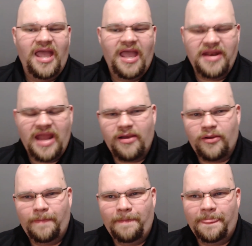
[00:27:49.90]
And
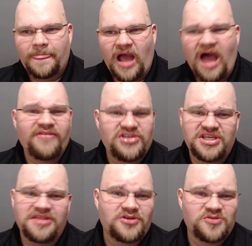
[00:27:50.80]
now,
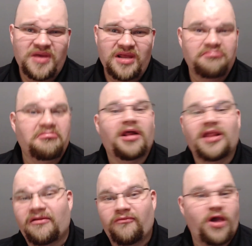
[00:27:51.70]
obviously, there's been a
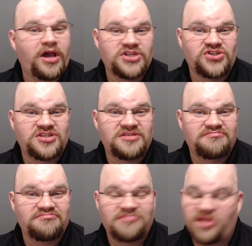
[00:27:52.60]
lot of ruckus
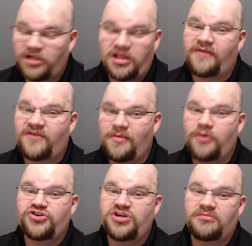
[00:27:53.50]
and a lot of
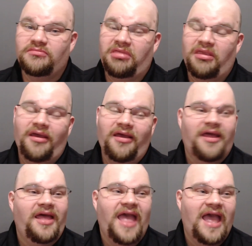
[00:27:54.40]
commotion,
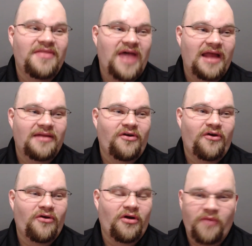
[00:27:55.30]
and that
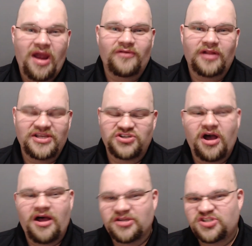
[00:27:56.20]
her arrival has
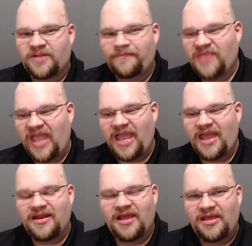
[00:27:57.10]
caused.
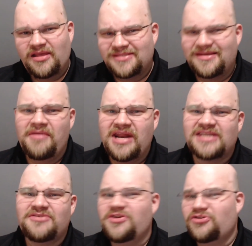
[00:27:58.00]
And somebody
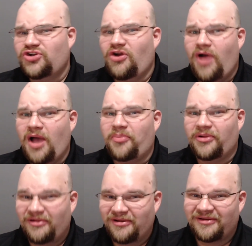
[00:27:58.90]
is going to show up
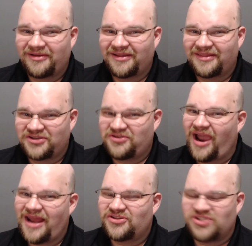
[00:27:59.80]
to
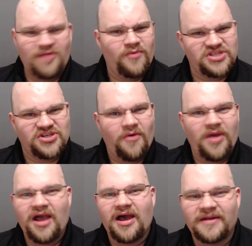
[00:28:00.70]
try to see what's
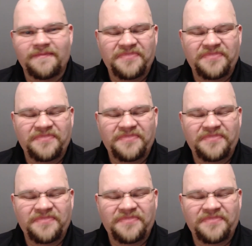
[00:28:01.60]
going on.